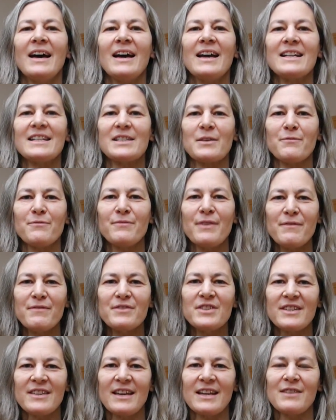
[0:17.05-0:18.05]
It's the
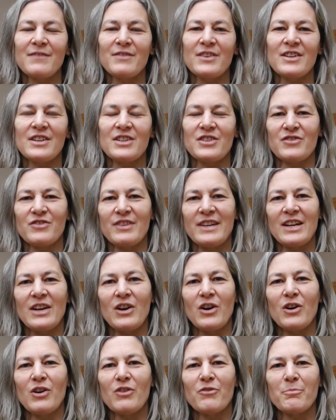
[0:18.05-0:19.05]
50th anniversary
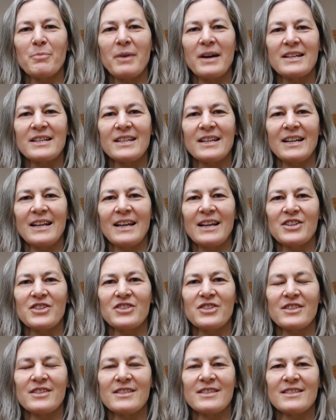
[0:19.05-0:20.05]
of Practical
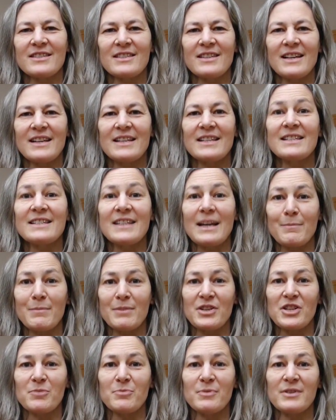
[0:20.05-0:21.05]
Action's
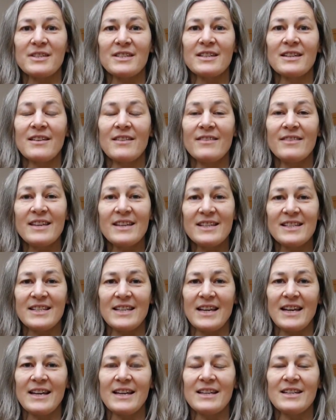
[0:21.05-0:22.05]
establishment this
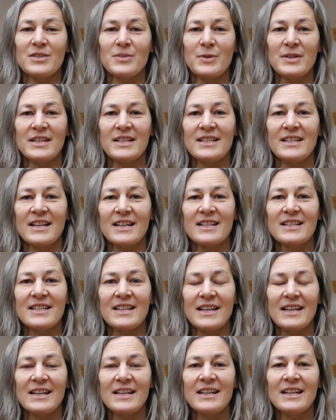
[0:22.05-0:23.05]
year,
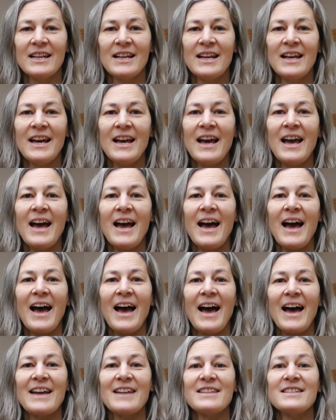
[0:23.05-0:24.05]
2016,
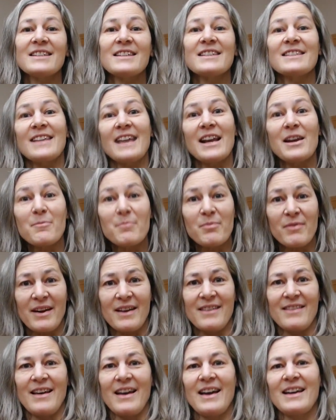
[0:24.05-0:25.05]
and to
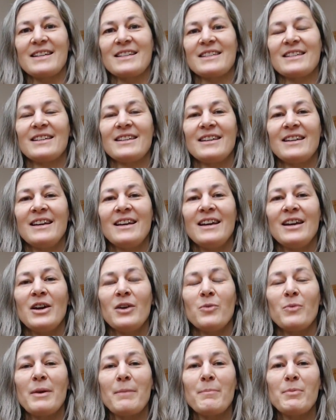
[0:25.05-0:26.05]
celebrate that
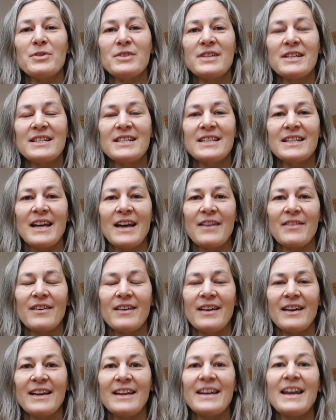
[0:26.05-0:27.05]
we're putting
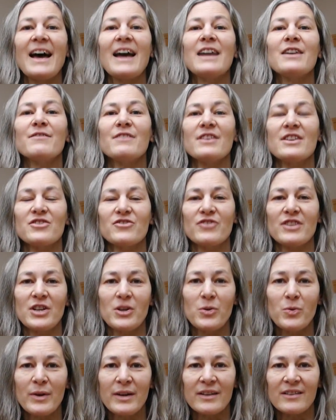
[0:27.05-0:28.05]
together an anniversary
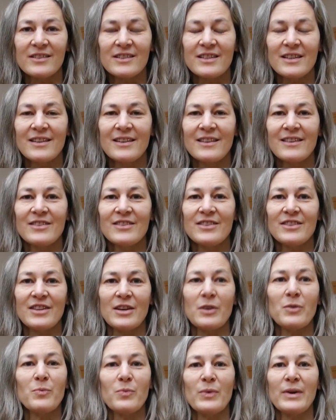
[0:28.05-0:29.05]
quilt
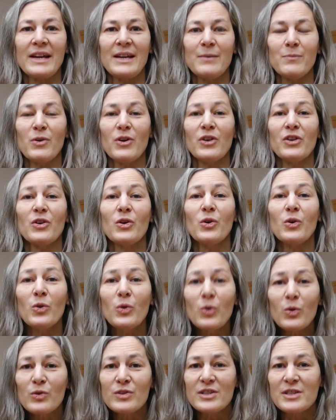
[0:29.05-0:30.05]
that we want
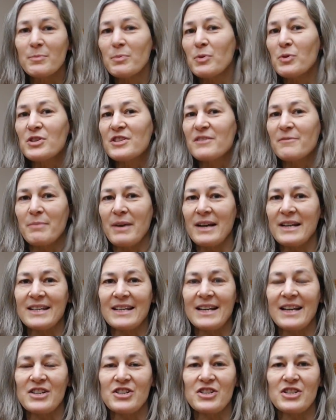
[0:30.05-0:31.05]
all supporters of
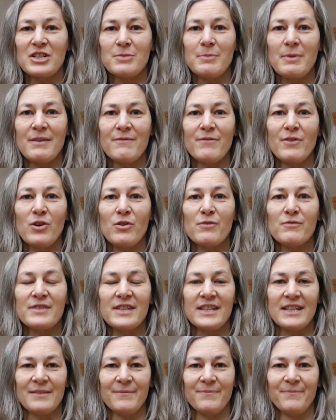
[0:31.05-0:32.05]
Practical Action to be involved
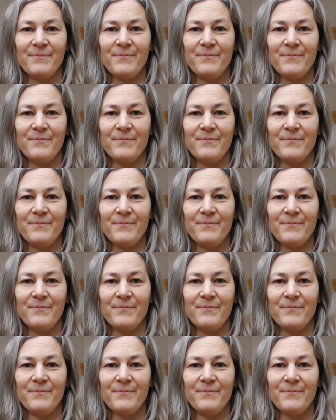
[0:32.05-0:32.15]
in.